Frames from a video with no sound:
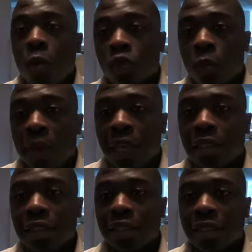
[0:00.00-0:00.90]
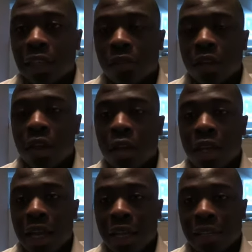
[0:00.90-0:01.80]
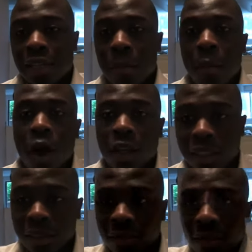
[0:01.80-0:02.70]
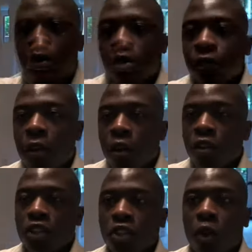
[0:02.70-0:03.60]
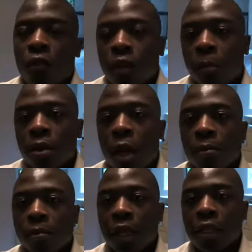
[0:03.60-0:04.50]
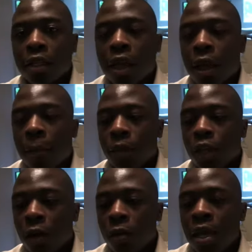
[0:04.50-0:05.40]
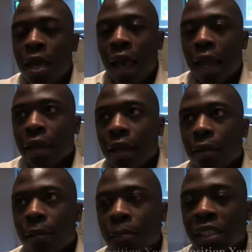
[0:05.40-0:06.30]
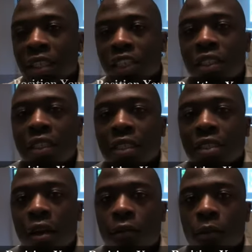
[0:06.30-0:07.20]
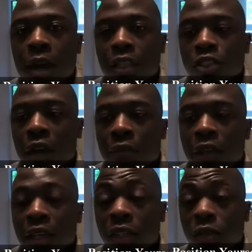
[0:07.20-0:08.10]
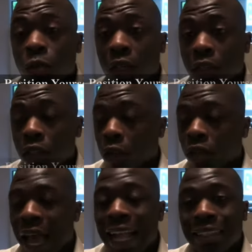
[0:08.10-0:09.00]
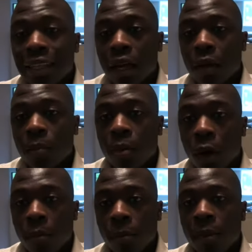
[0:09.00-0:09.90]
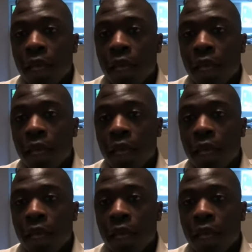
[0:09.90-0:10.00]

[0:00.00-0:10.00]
which will make you successful in online internet marketing. Now, as far as solving a problem, and positioning yourself where the traffic is, to answer that problem,